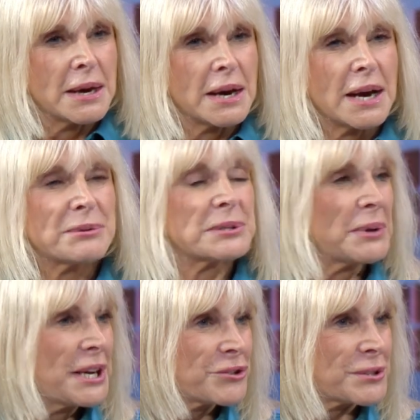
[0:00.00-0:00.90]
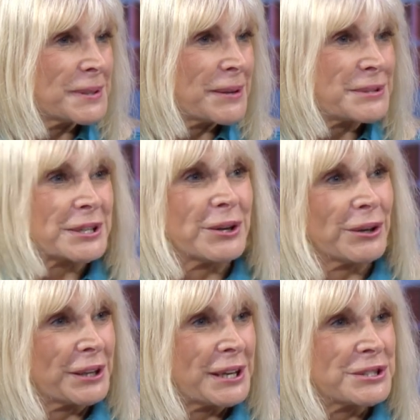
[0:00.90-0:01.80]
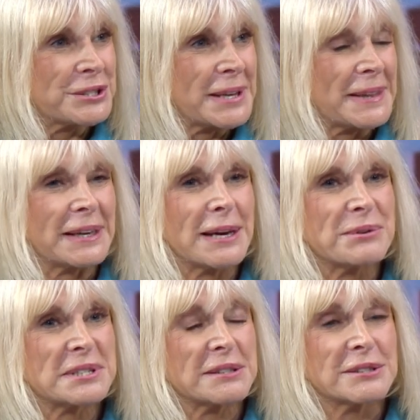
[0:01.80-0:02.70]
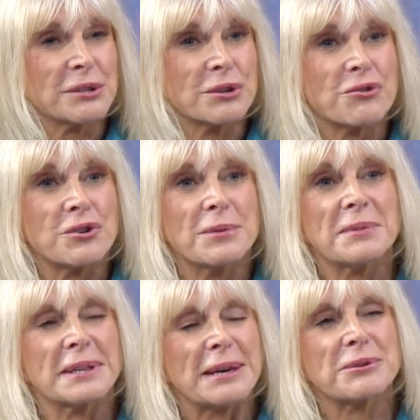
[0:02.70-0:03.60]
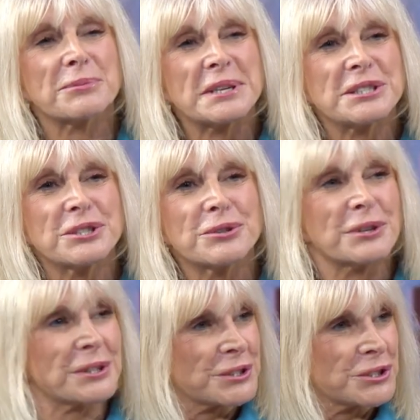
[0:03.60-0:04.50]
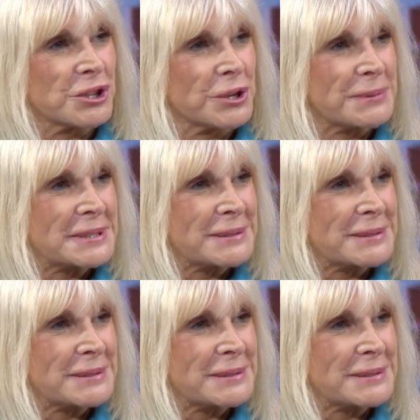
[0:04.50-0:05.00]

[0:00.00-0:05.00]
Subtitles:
I was a waitress when I was at college, and then I was a dog groomer. They were my student jobs.